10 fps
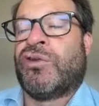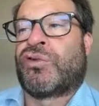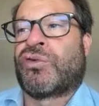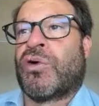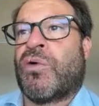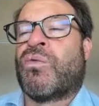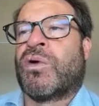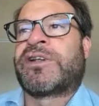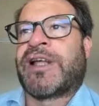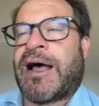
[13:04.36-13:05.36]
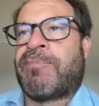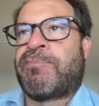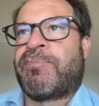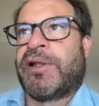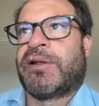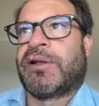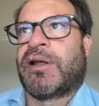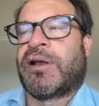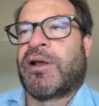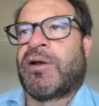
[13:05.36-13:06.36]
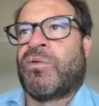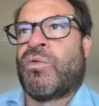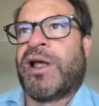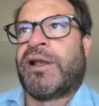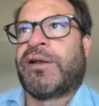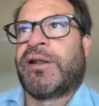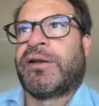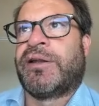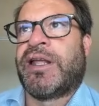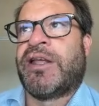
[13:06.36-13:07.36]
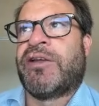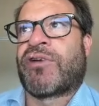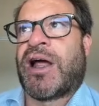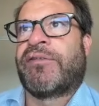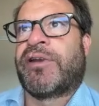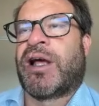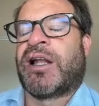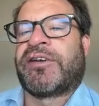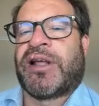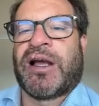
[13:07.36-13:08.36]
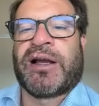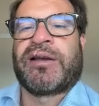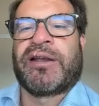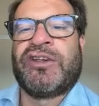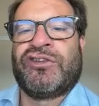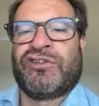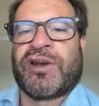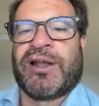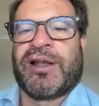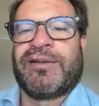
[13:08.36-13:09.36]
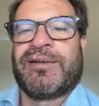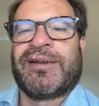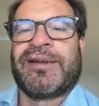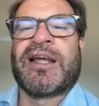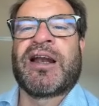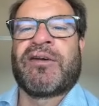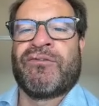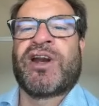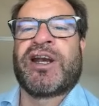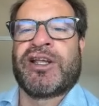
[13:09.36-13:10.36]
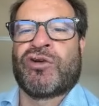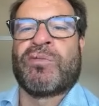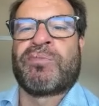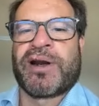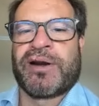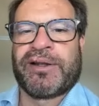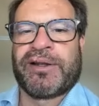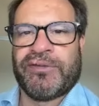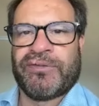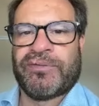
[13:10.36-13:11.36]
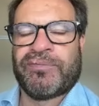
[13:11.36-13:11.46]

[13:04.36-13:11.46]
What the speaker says: saw what happened when the Iran attacked Israel. They are very cooperative.